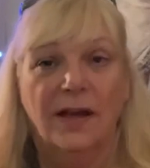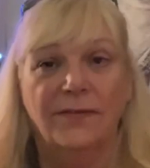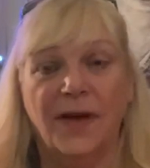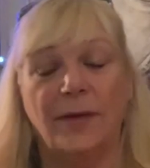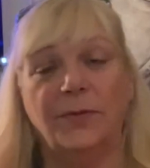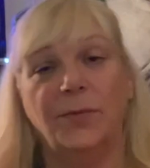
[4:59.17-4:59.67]

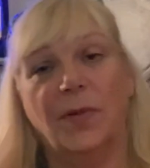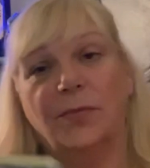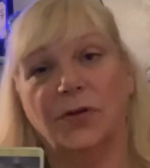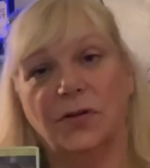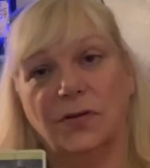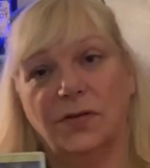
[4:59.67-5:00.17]
family
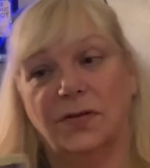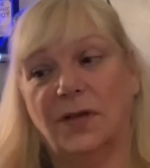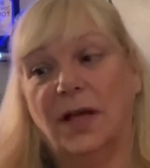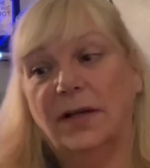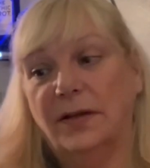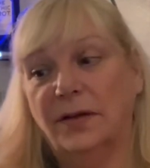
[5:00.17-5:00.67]
members,
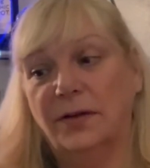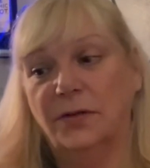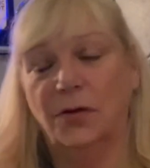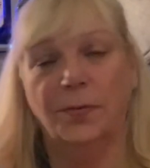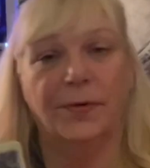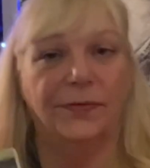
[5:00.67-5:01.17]
a
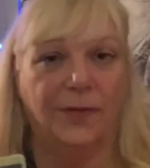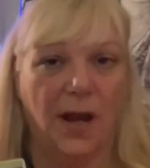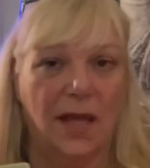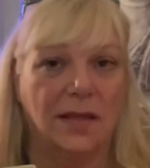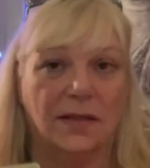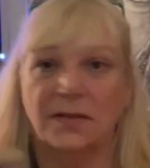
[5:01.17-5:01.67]
group of
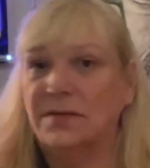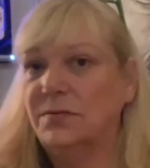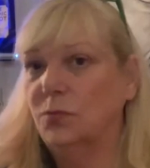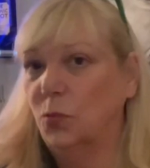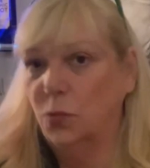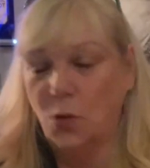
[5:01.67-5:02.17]
friends,
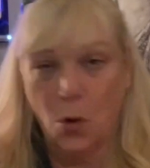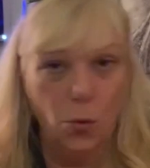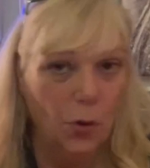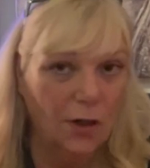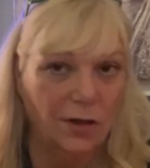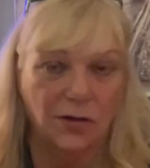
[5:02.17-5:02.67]

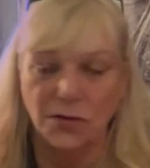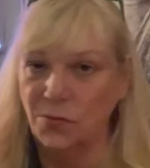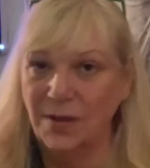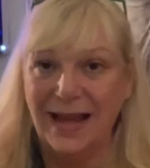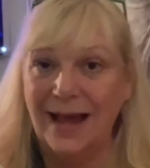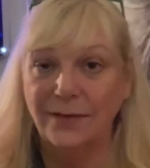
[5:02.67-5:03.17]
co-workers,
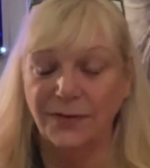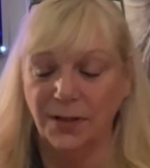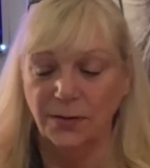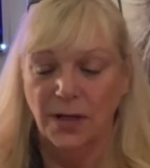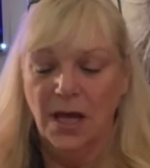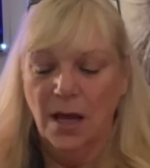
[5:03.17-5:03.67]
what have you.